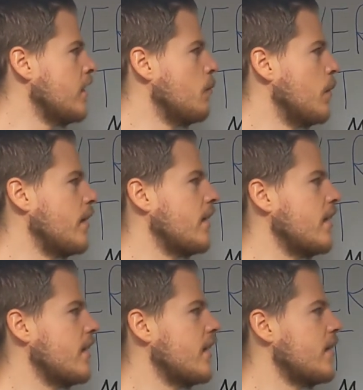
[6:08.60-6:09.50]
when
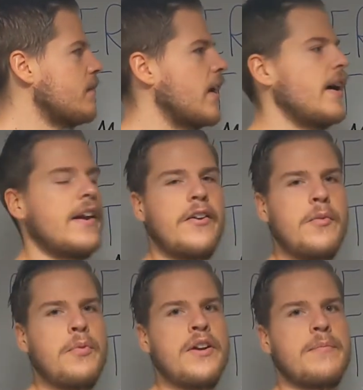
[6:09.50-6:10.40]

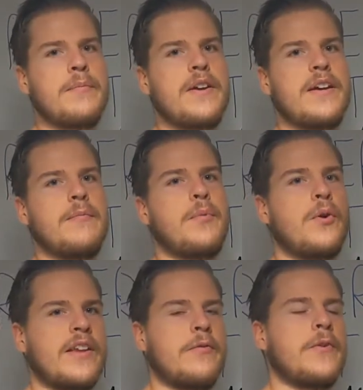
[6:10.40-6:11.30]
another pretty
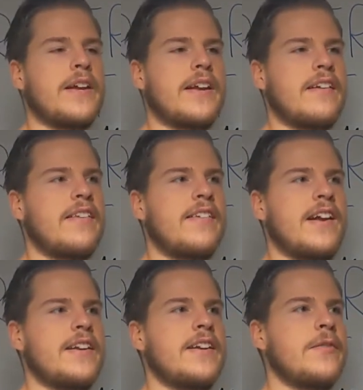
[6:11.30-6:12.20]
important thing, and that's
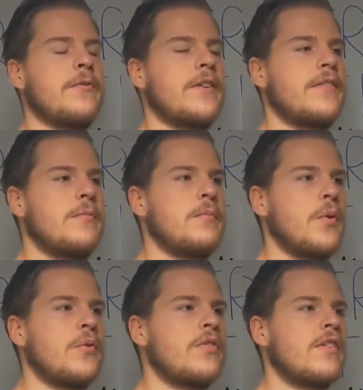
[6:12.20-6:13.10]
slightly different to
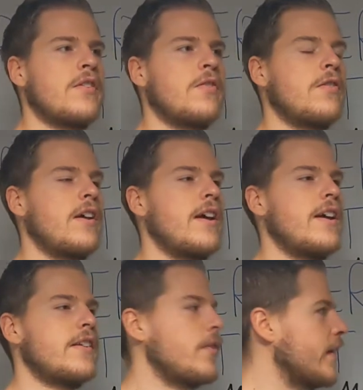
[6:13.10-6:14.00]
most
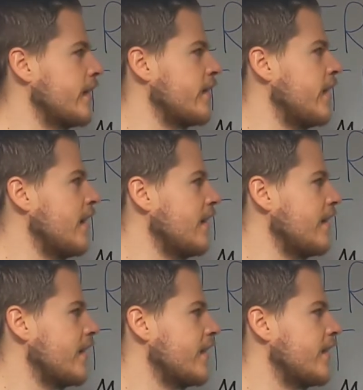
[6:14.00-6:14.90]
training styles,
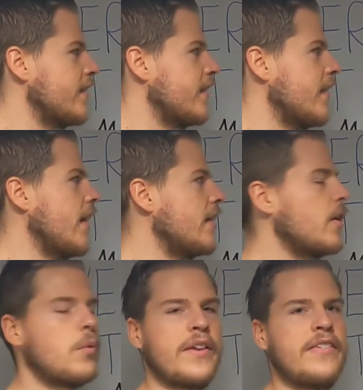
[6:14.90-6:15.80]
is
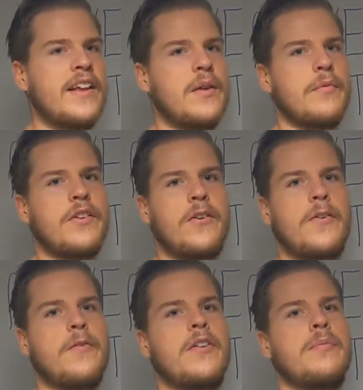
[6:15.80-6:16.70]
the rest times on
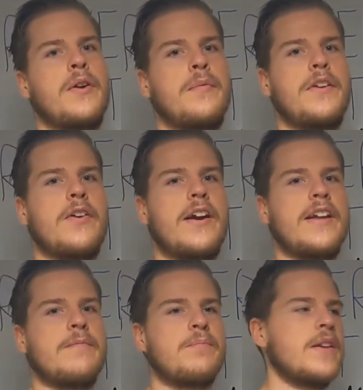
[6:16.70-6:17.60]
reverse pyramid
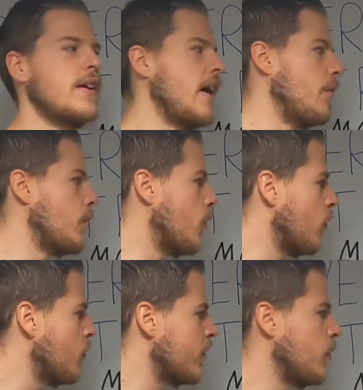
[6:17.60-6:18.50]
training. And we
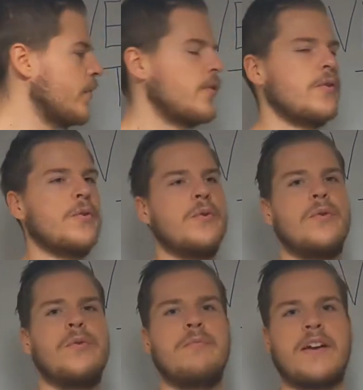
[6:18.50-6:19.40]
always want
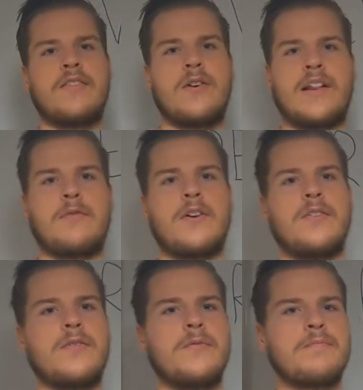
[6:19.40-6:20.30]
to make sure that
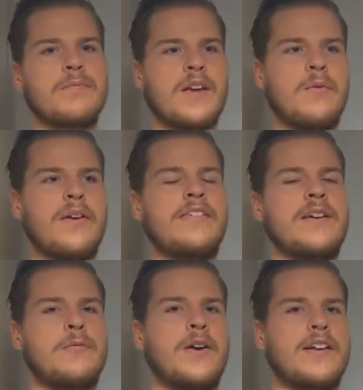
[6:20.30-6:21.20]
we're
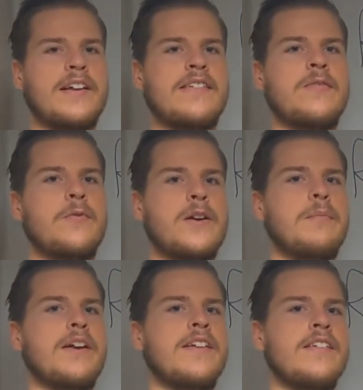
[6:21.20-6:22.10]
resting for at least 3
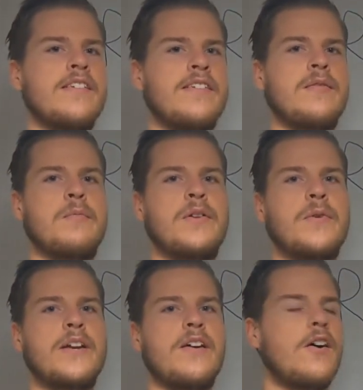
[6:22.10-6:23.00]
minutes
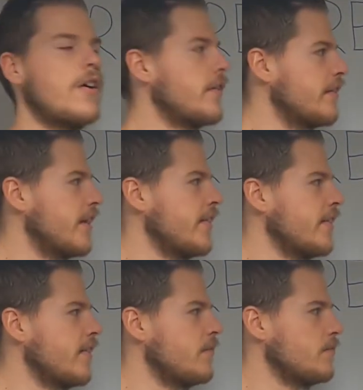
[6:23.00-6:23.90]
between our sets.